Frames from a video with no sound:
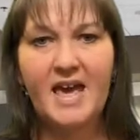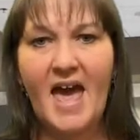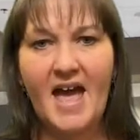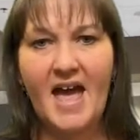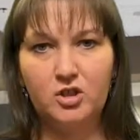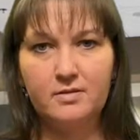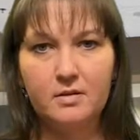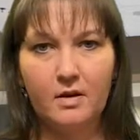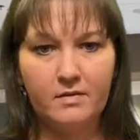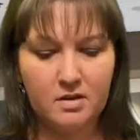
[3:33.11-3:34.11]
just around
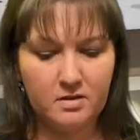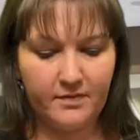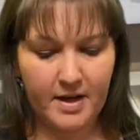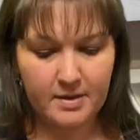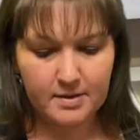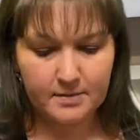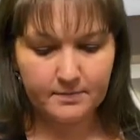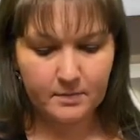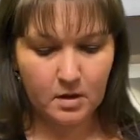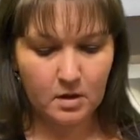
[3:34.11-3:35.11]
the edges of the
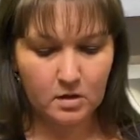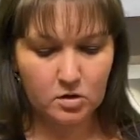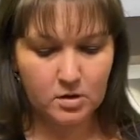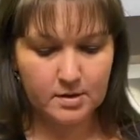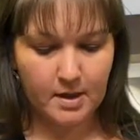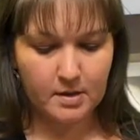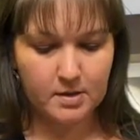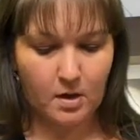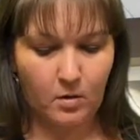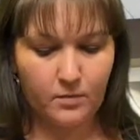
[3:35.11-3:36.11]
device,
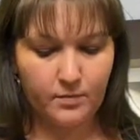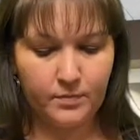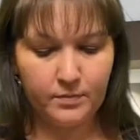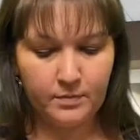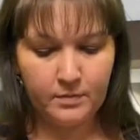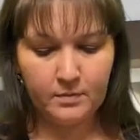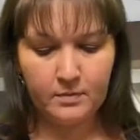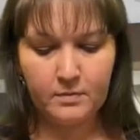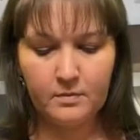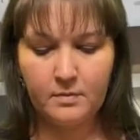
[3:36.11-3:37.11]
okay, just like so.
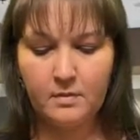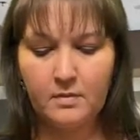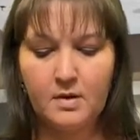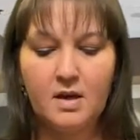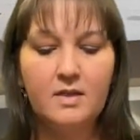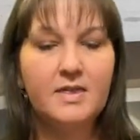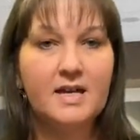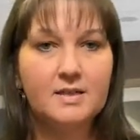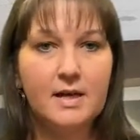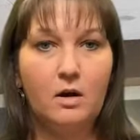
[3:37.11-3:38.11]

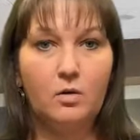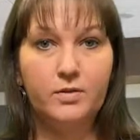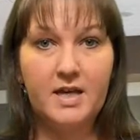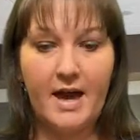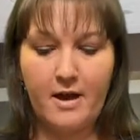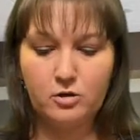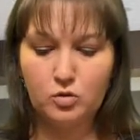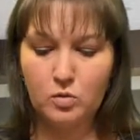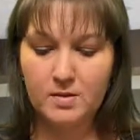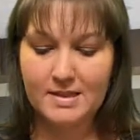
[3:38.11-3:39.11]
And that's
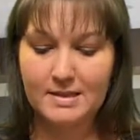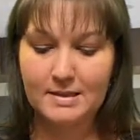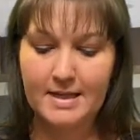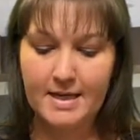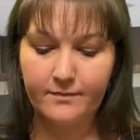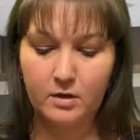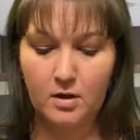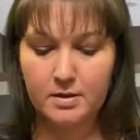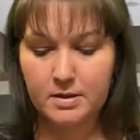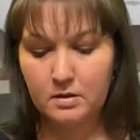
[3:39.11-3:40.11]
how the actual
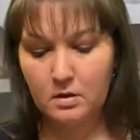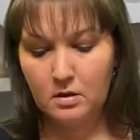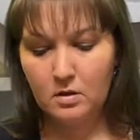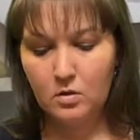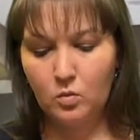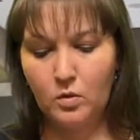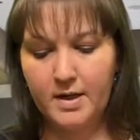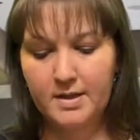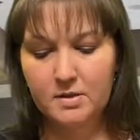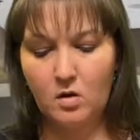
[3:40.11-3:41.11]
sleeve looks
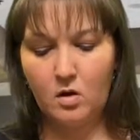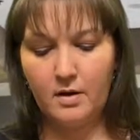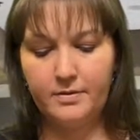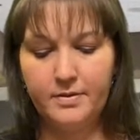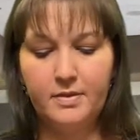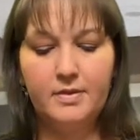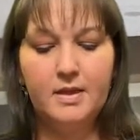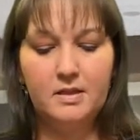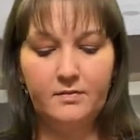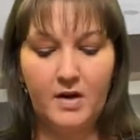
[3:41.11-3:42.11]
when it's
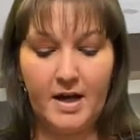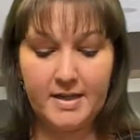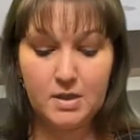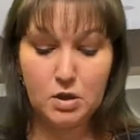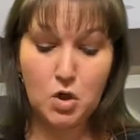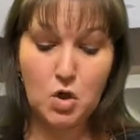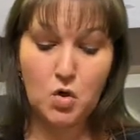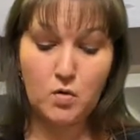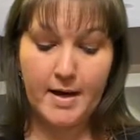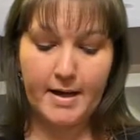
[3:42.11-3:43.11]
on the
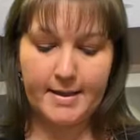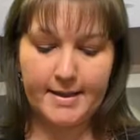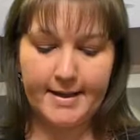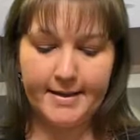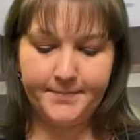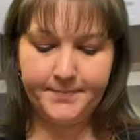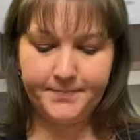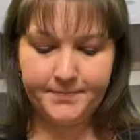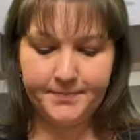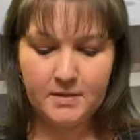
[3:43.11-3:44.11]
device
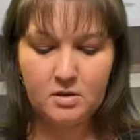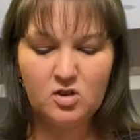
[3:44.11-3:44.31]
correctly.